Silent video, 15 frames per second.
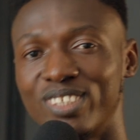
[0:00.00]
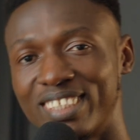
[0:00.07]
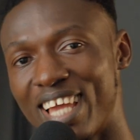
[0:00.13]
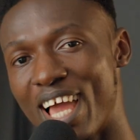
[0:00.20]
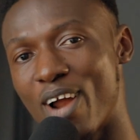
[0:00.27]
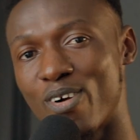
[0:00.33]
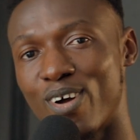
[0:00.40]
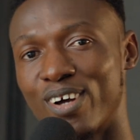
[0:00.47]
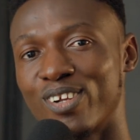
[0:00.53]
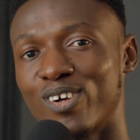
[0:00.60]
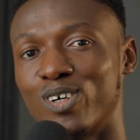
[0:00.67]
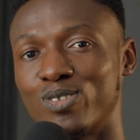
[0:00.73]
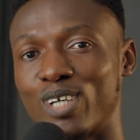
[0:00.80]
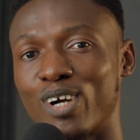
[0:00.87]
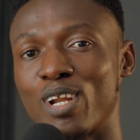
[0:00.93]
stay around,
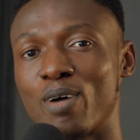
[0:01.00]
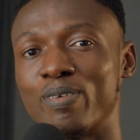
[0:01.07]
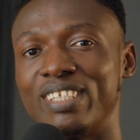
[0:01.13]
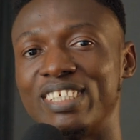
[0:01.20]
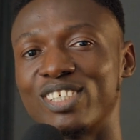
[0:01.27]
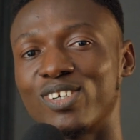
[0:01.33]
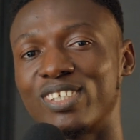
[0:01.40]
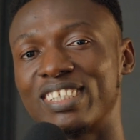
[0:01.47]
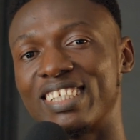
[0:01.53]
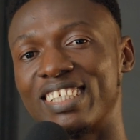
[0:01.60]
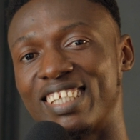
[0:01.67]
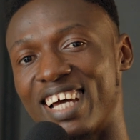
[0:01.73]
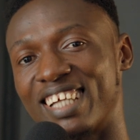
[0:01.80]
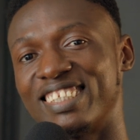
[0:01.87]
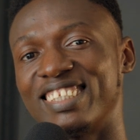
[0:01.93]
because we are going to be discussing
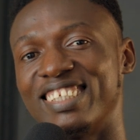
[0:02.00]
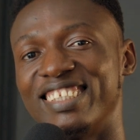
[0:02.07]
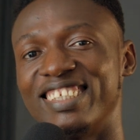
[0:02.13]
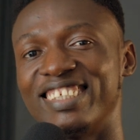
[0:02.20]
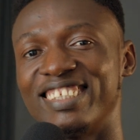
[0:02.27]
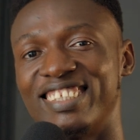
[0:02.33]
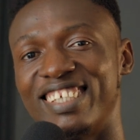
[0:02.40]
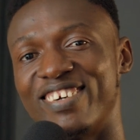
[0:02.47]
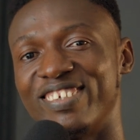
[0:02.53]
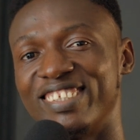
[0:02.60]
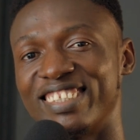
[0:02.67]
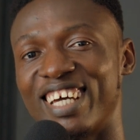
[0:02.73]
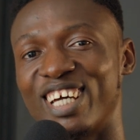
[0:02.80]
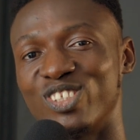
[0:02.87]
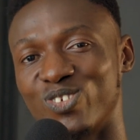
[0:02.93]
that in this
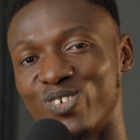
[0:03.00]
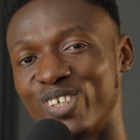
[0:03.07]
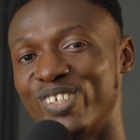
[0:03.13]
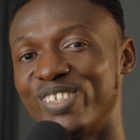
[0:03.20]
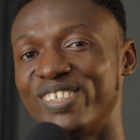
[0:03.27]
series as well.